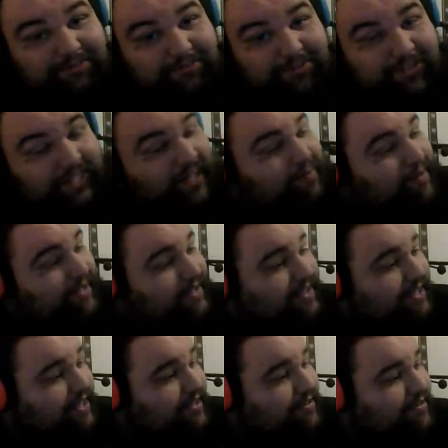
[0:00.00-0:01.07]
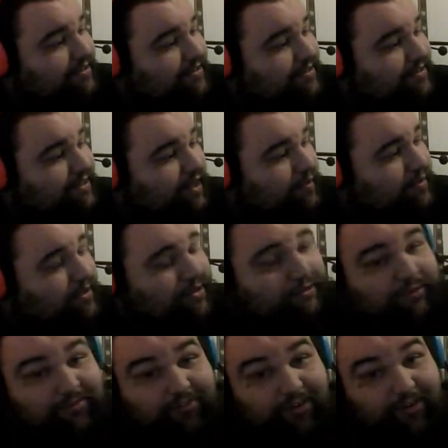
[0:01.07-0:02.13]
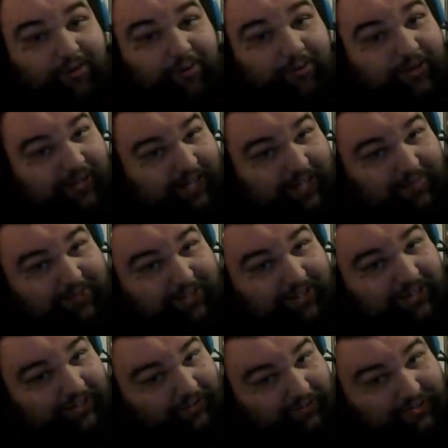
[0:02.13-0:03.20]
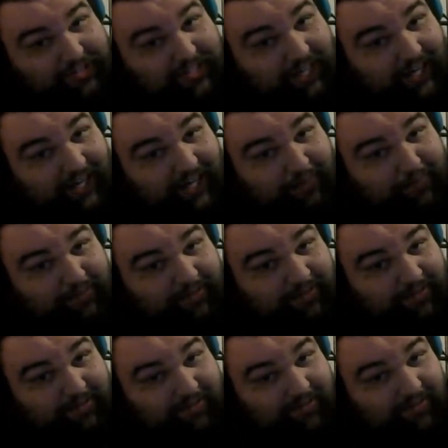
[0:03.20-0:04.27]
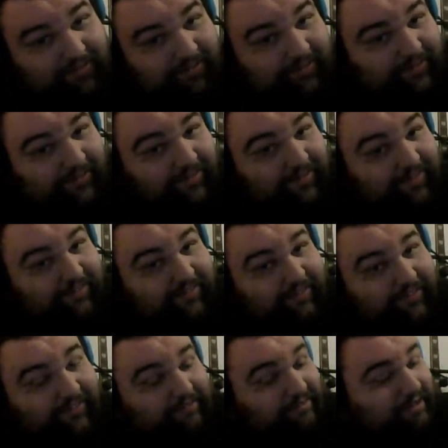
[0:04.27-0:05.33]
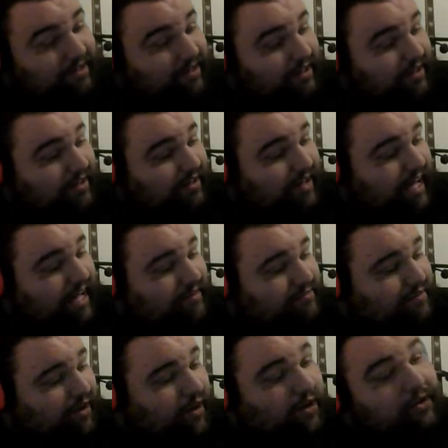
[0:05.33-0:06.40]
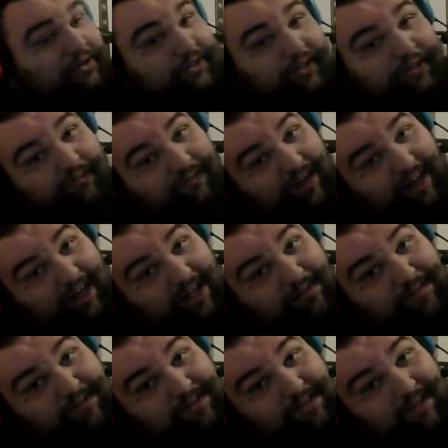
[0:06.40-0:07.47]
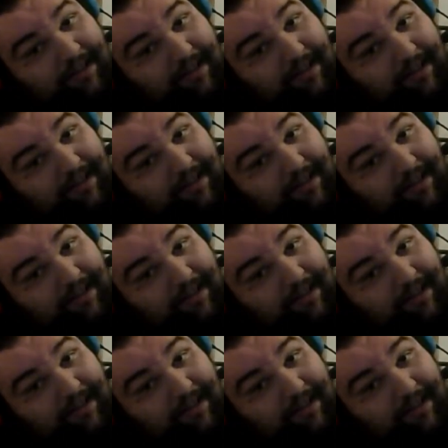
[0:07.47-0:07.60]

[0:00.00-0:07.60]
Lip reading: We're coming in here. Coming into Inferno. We're going to have a good time. We're going to have all the good vibes.